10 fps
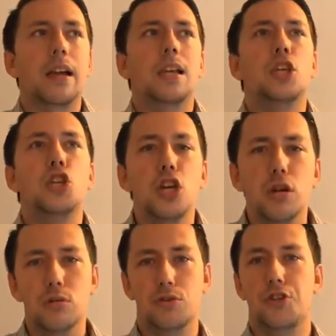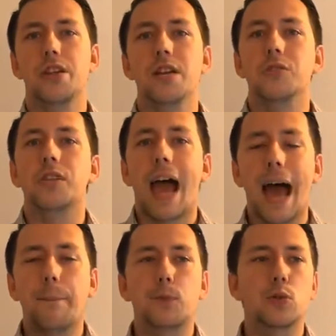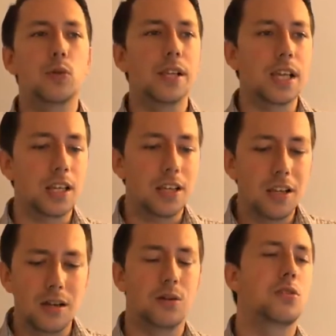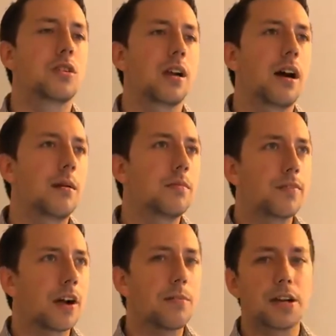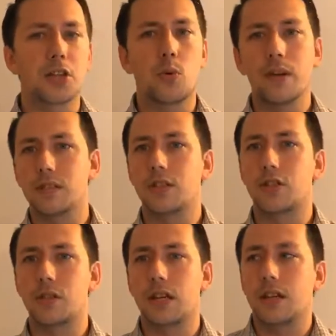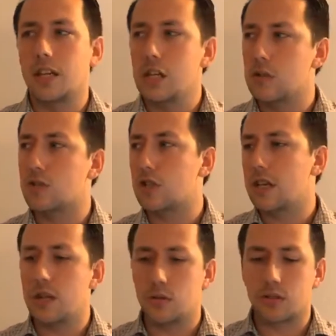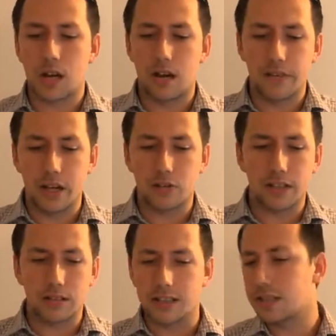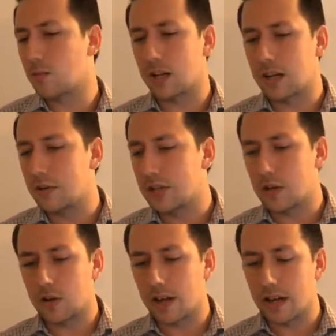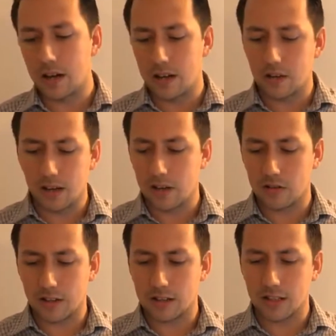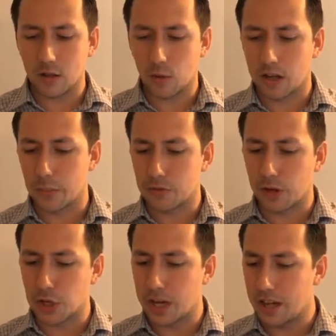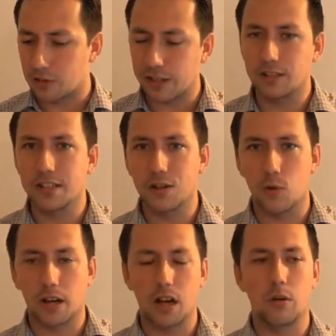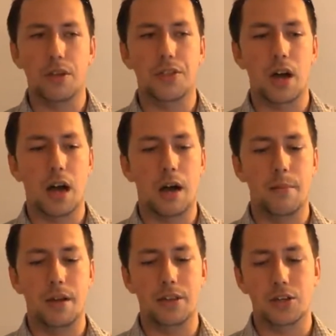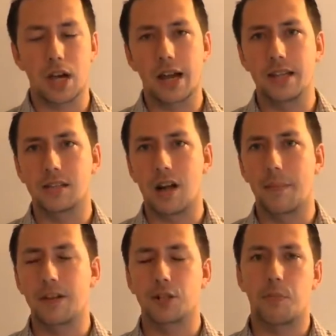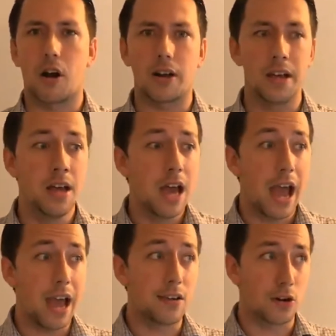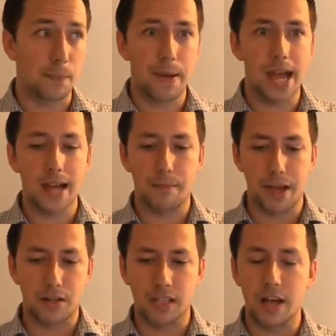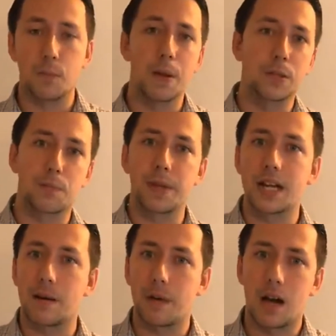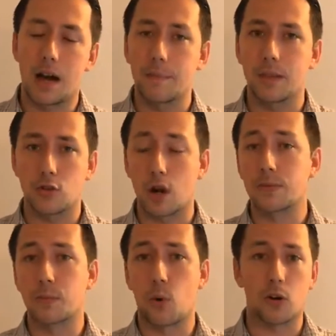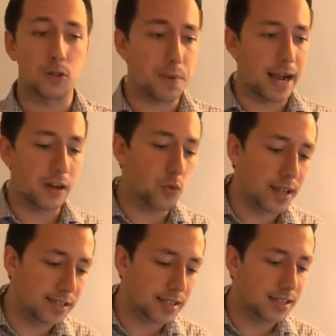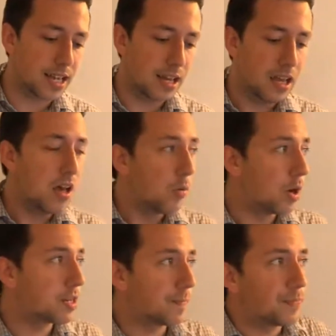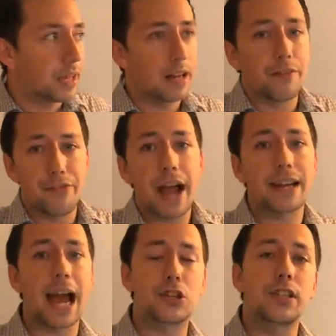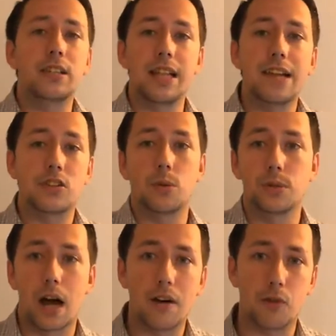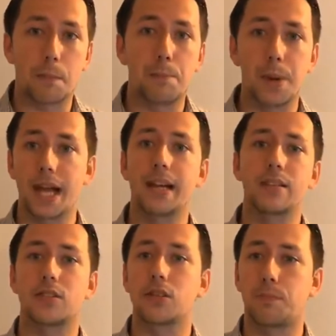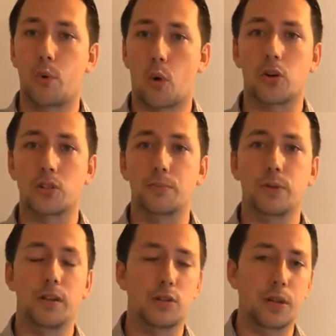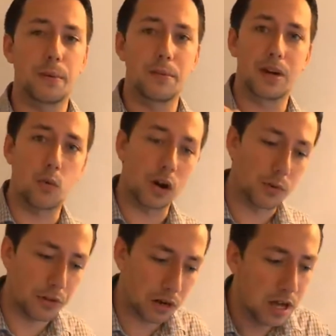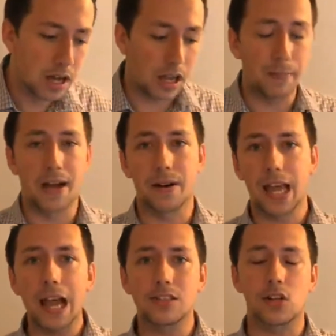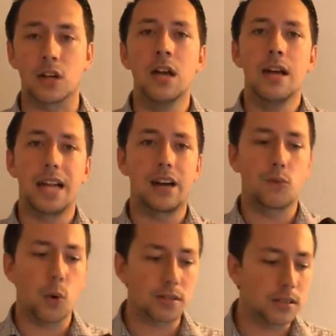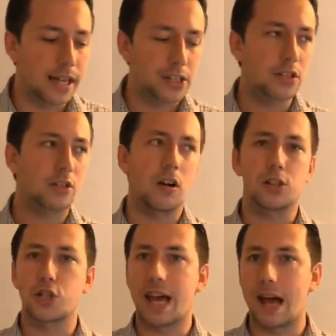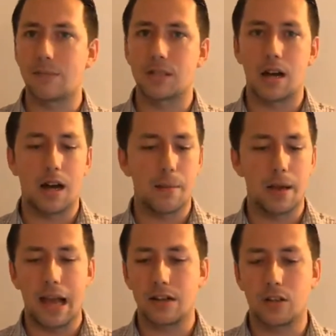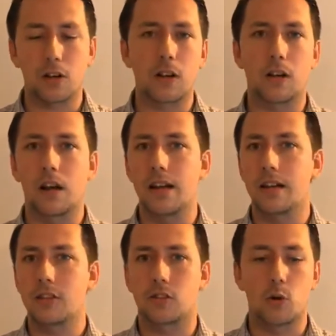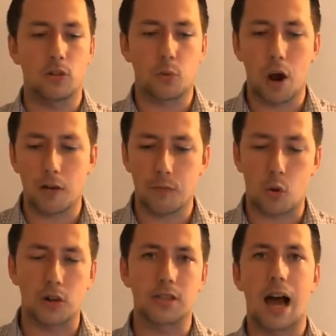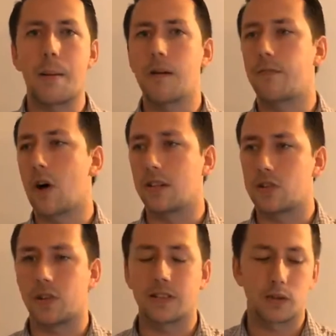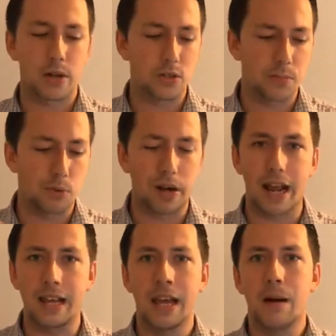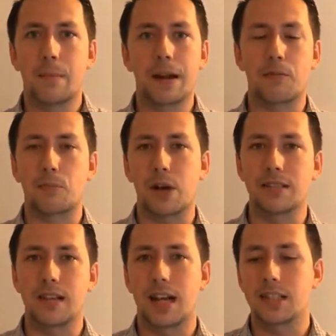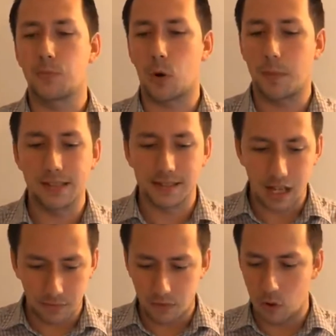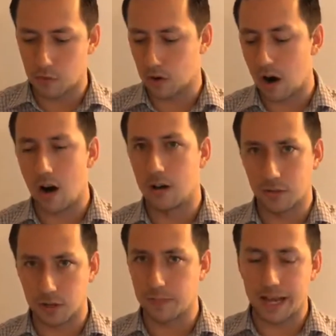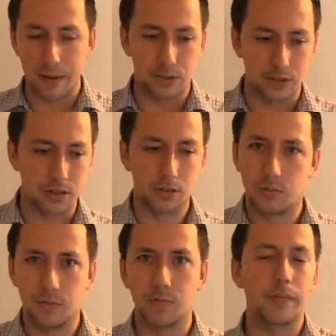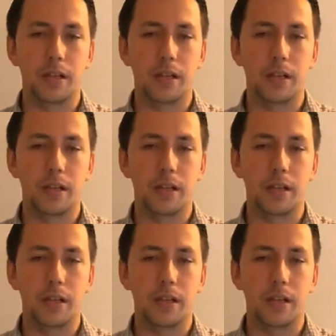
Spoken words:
huge news, absolutely huge, very much equivalent to the huge news of Hillary Clinton working with Ukraine and Hillary Clinton working with Russia and Hillary Clinton working with the Chinese Communist Party and her paying mentally ill people to beat up Trump supporters back in 2016, which in effect actually led to a lot of her biggest supporters, including people that worked with her, coming out against her. Now, of course, elections are all shams, and good ideas don't require force. I'm a voluntarist, so I don't support anybody for president. I support myself overall, just being able to,